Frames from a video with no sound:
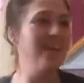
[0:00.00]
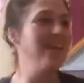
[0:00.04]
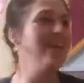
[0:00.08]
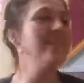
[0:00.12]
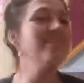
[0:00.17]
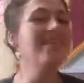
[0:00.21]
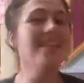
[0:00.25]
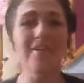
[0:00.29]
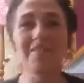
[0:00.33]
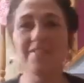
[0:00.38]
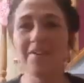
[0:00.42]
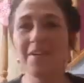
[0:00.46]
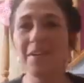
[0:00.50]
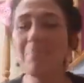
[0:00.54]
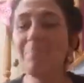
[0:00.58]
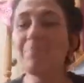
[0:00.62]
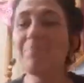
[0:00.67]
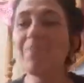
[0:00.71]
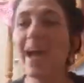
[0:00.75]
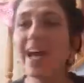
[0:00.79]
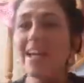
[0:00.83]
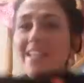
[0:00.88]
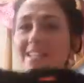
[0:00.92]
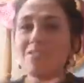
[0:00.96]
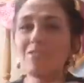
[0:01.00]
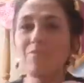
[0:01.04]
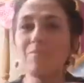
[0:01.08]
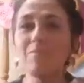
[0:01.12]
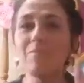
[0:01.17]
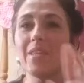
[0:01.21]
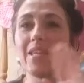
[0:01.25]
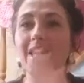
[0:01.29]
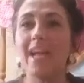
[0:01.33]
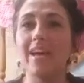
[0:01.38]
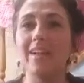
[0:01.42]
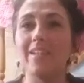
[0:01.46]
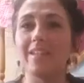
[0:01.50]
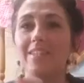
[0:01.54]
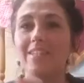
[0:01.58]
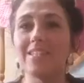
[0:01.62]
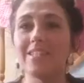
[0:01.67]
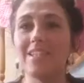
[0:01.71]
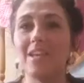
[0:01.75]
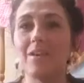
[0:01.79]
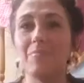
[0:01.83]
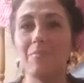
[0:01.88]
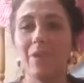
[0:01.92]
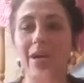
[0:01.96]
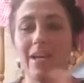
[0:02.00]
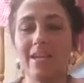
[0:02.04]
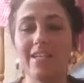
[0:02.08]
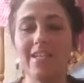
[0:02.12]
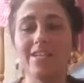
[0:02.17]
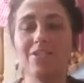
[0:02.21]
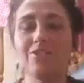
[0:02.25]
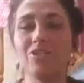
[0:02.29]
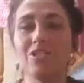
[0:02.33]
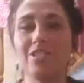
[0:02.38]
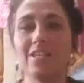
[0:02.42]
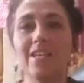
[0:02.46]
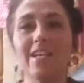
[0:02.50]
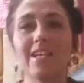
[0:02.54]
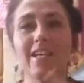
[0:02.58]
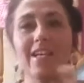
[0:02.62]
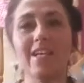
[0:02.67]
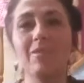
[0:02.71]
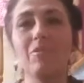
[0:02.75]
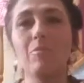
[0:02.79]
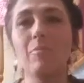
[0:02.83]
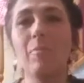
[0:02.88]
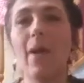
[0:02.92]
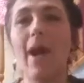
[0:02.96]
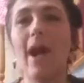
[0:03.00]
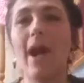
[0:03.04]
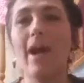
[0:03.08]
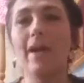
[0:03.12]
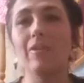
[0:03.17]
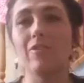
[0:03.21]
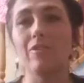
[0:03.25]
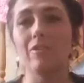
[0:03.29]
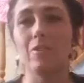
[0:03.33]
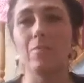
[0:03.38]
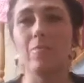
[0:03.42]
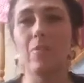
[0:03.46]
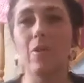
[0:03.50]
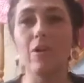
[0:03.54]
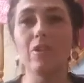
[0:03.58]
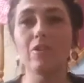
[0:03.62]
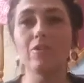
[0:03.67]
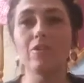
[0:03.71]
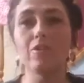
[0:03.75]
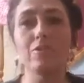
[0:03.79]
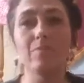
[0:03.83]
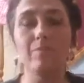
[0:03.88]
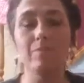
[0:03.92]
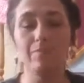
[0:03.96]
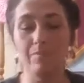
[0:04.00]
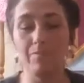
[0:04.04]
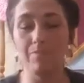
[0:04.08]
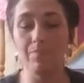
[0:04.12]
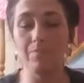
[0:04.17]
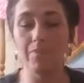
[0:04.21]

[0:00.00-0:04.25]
So that's something else. So, and it just need a little pattern on the bottom.